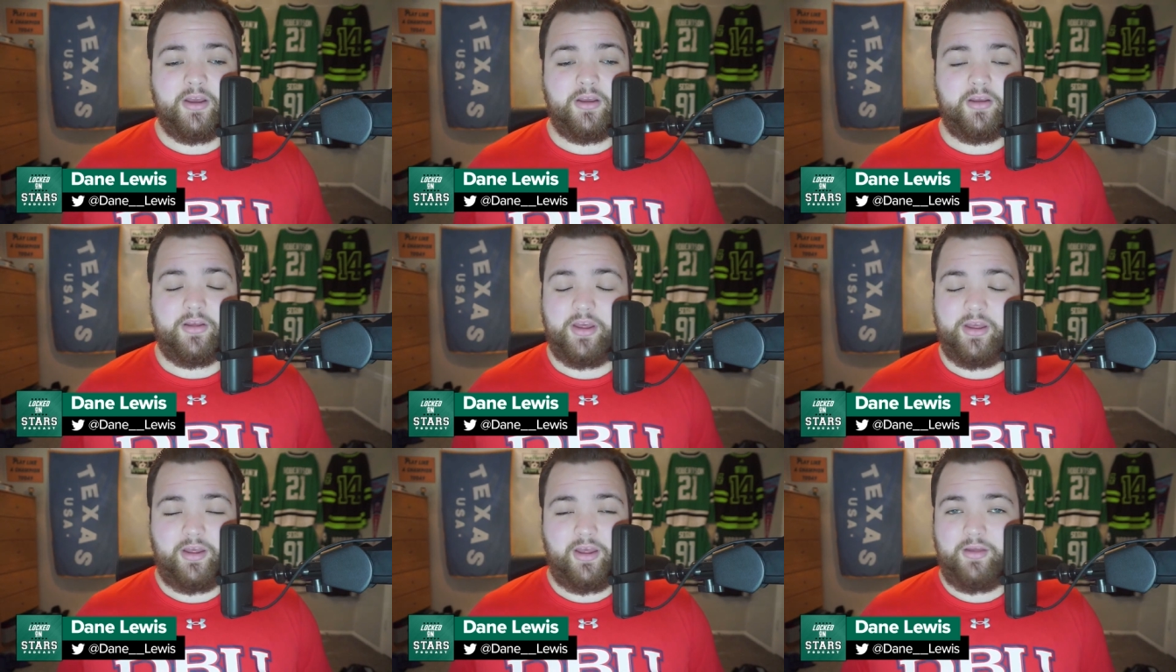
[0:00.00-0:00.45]

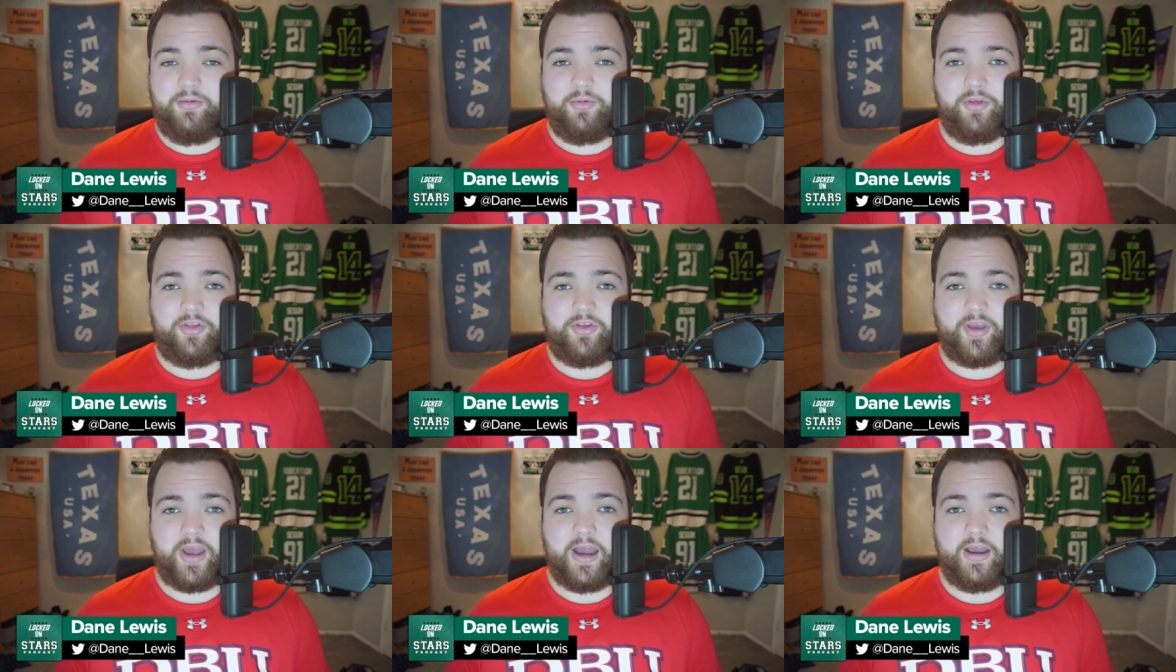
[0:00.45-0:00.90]
it, it
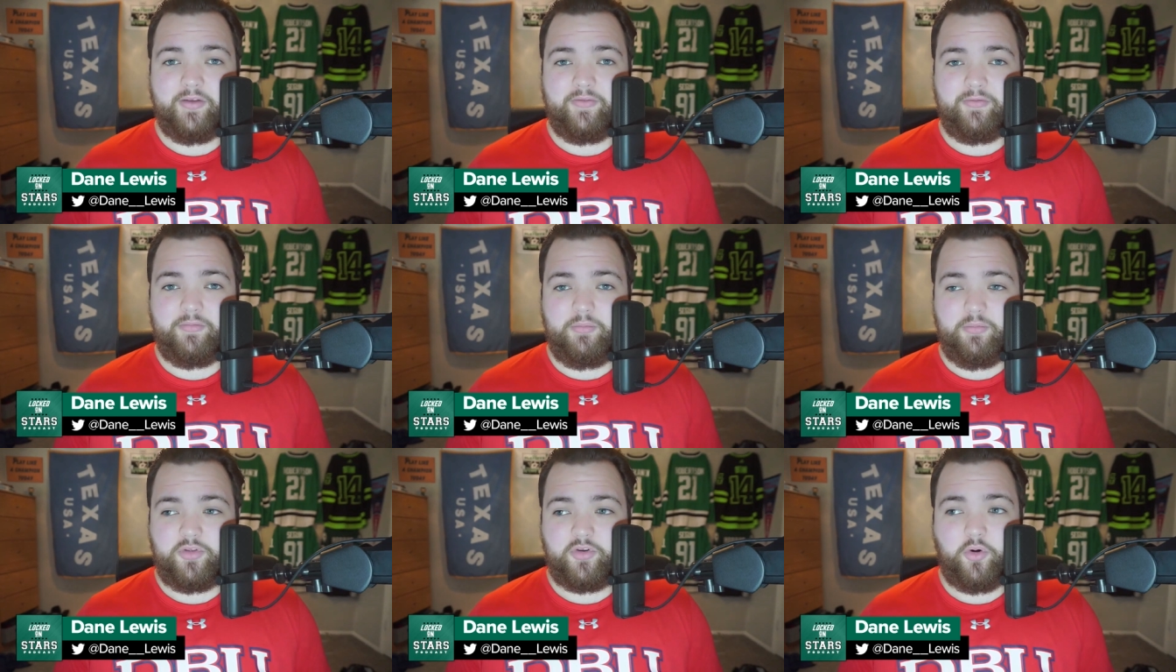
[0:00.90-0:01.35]
was kind of
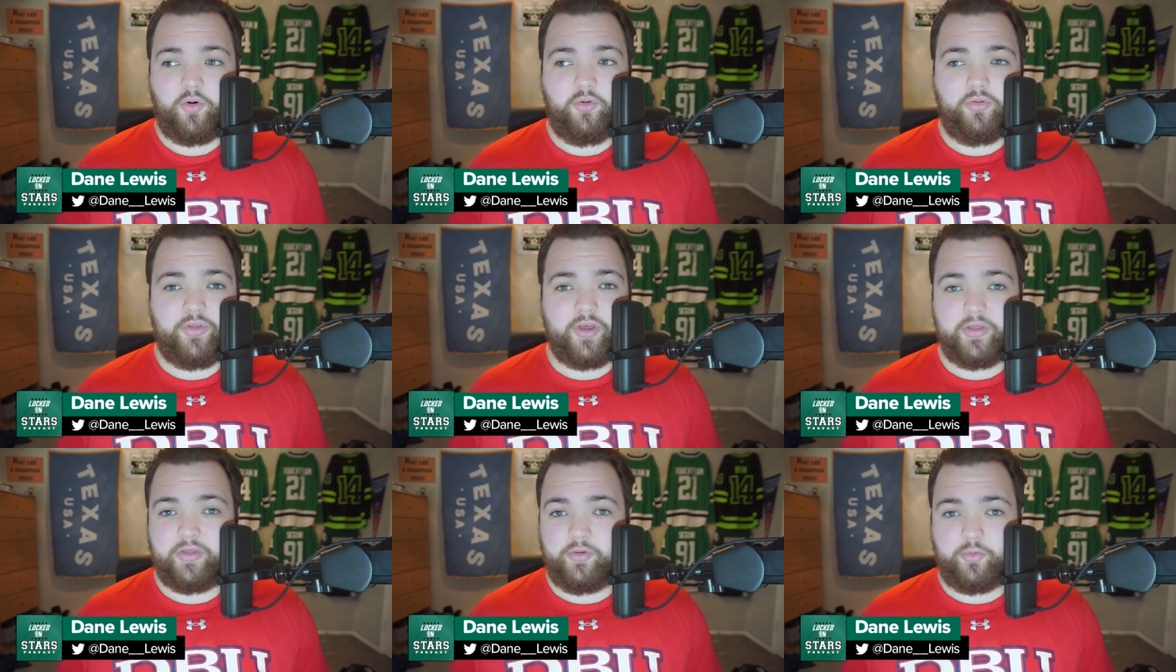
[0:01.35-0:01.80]
told
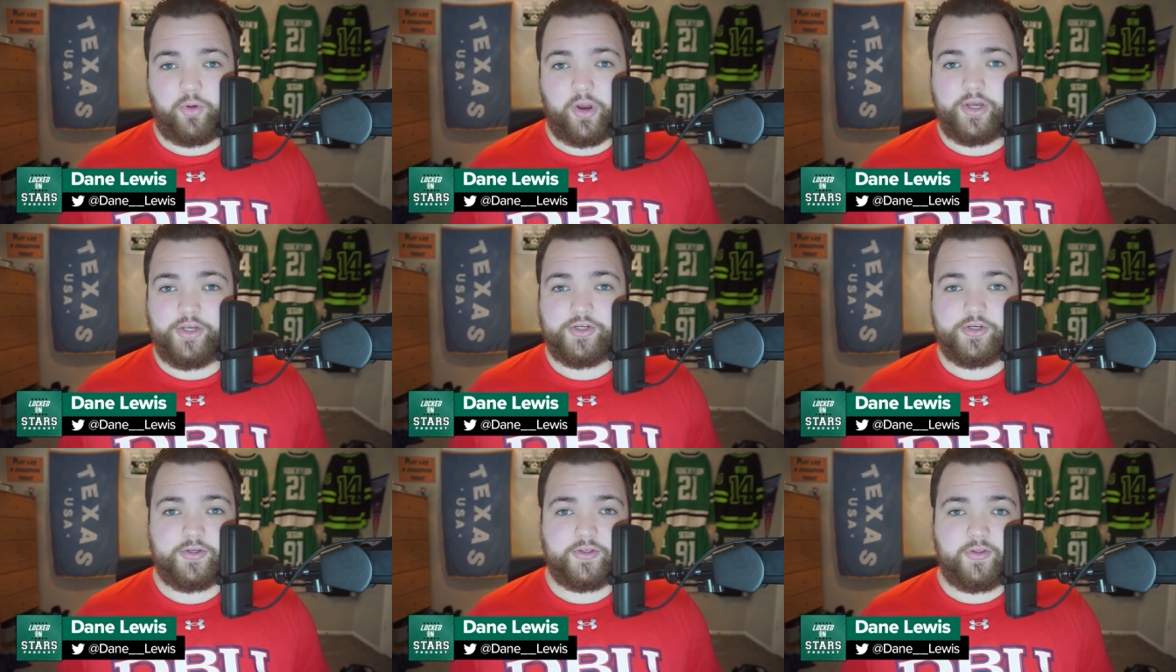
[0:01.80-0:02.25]
that the
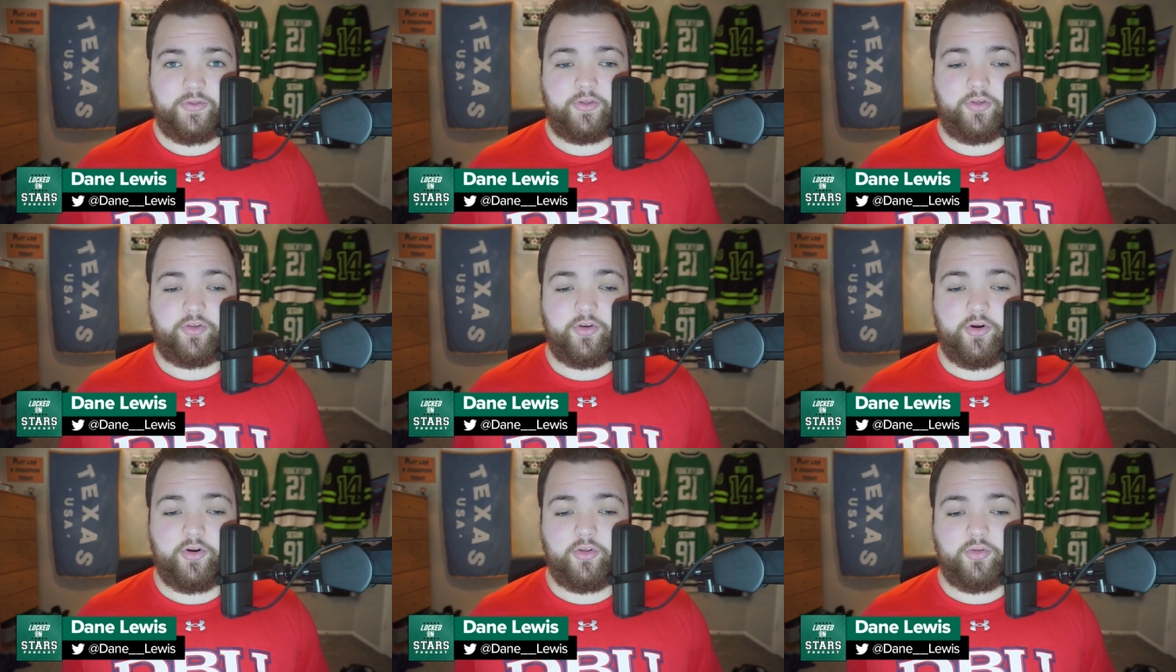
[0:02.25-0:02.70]
Rangers and the
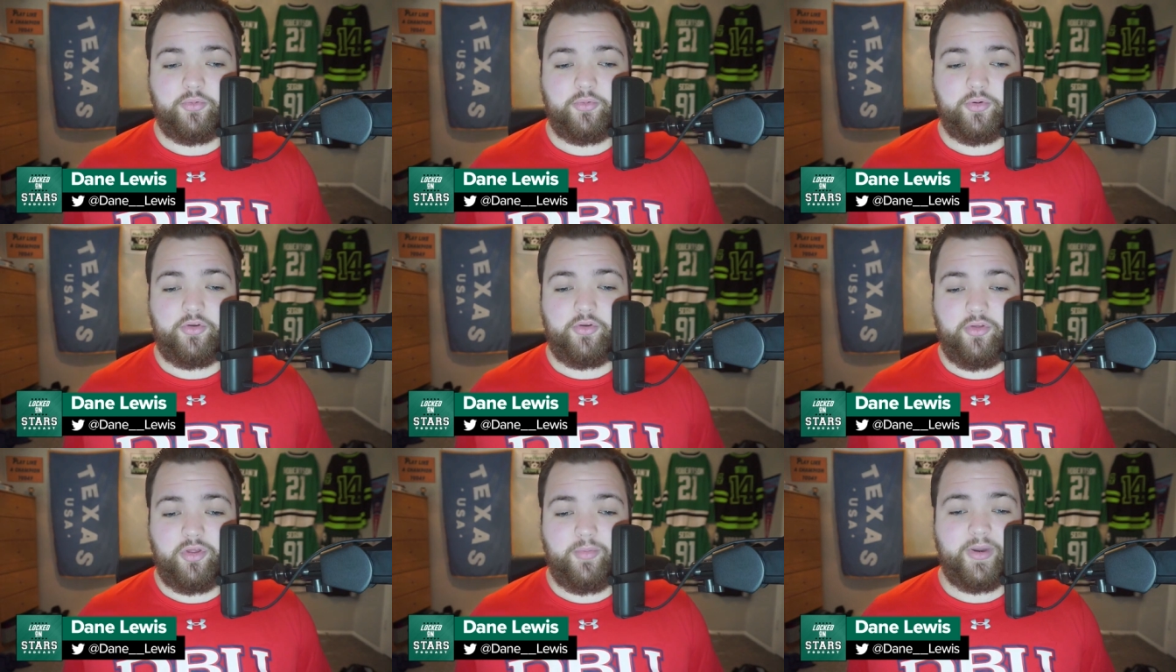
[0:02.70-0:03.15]
Stars were
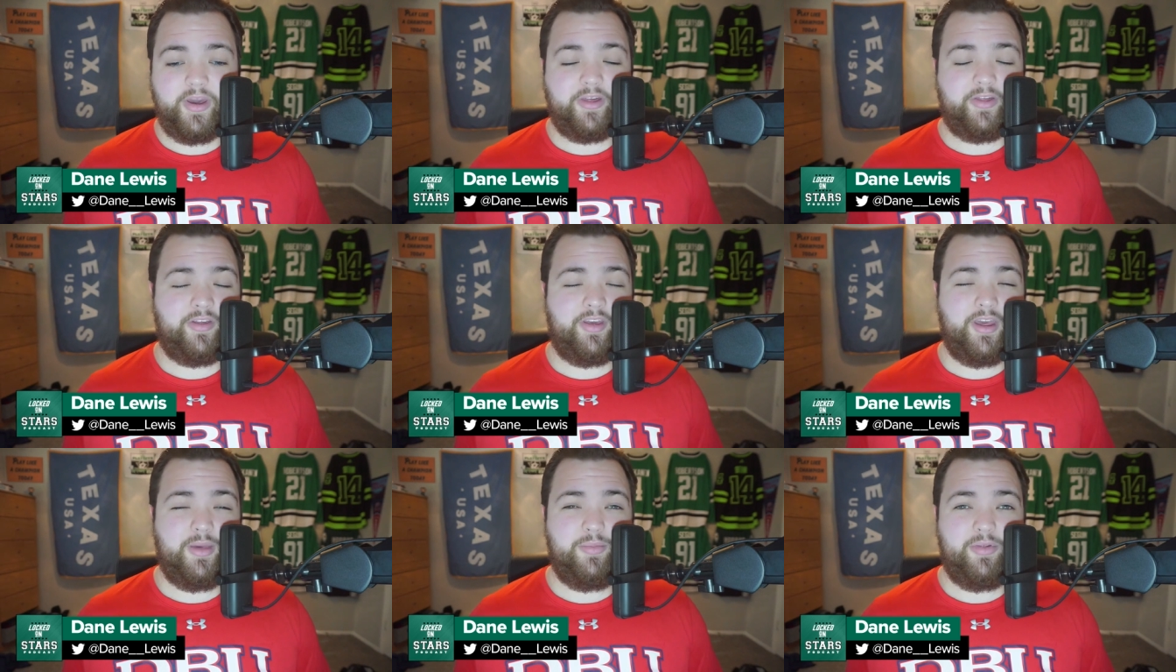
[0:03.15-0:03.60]
two of the biggest
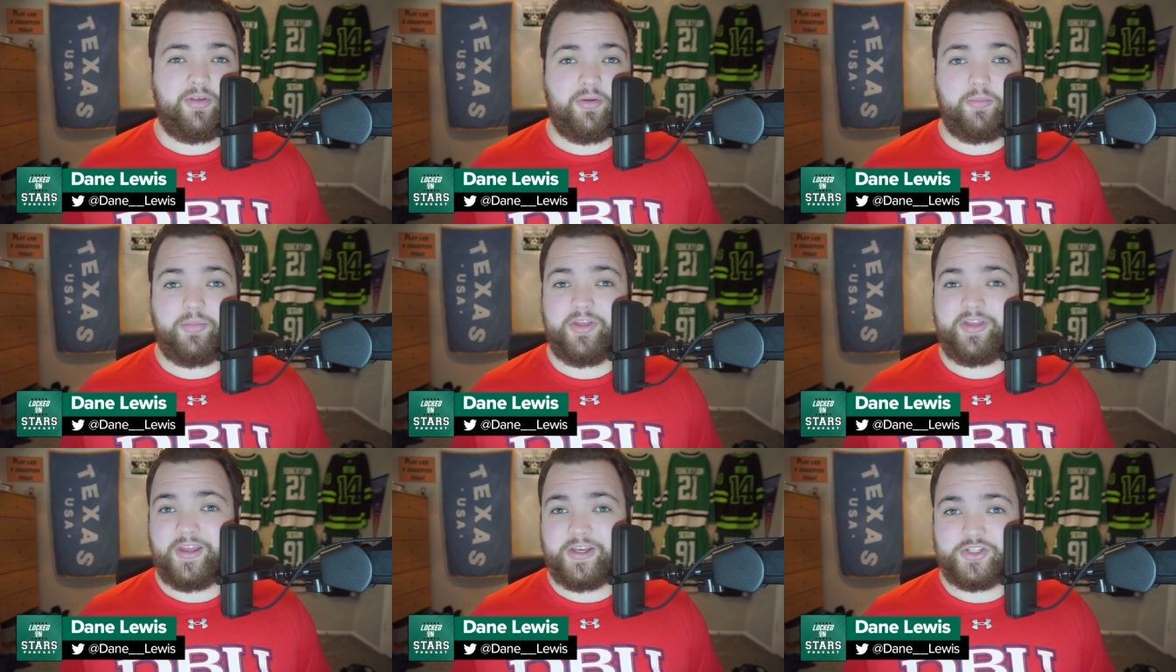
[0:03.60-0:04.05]
teams
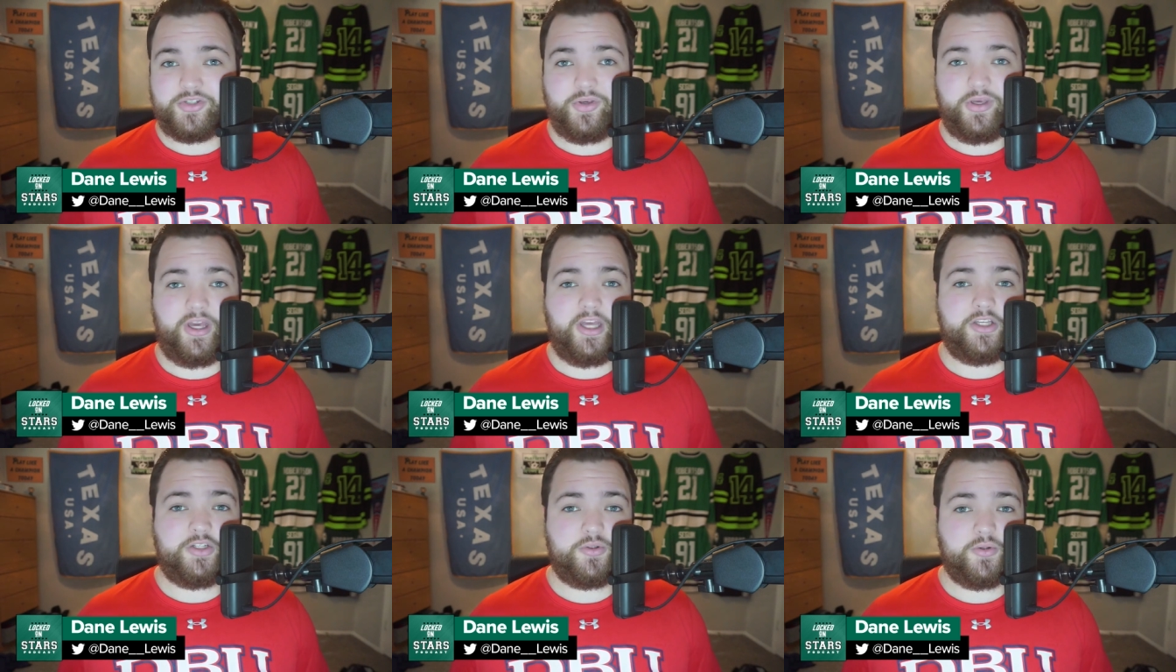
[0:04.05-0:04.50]
potentially
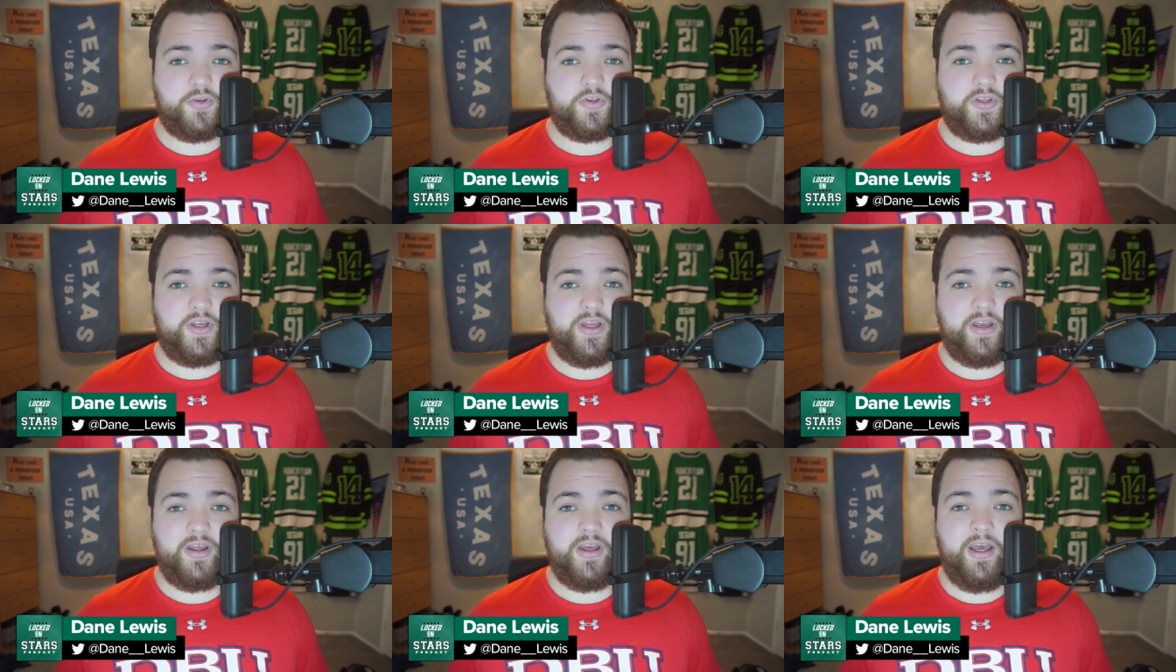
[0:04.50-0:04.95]

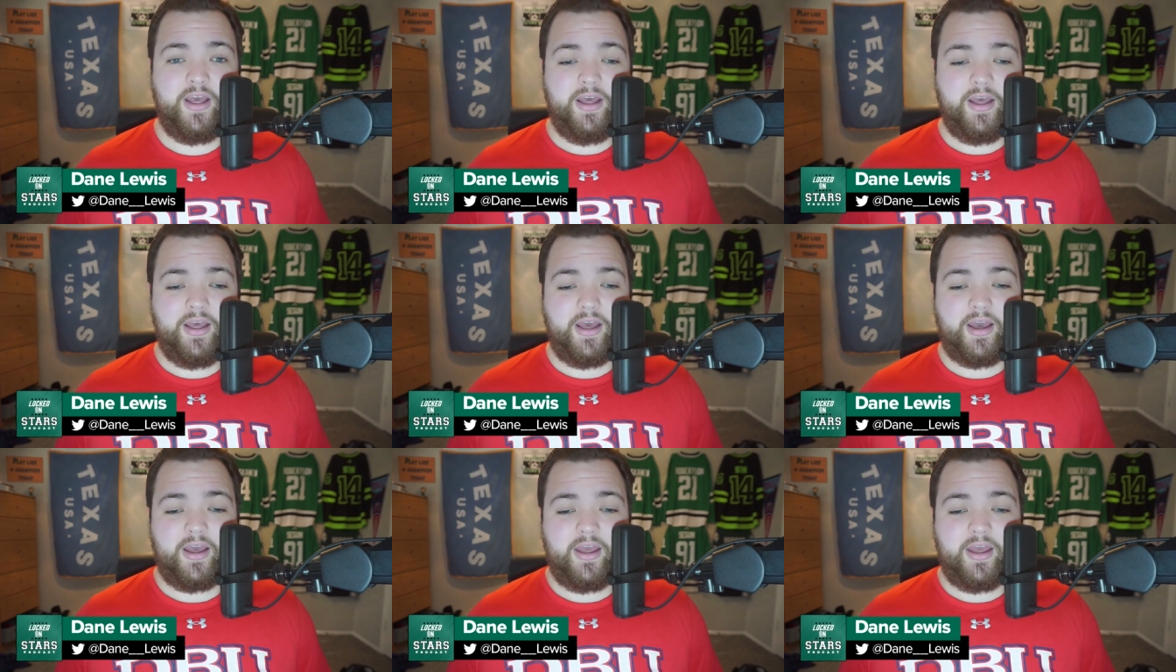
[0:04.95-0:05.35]
interested uh,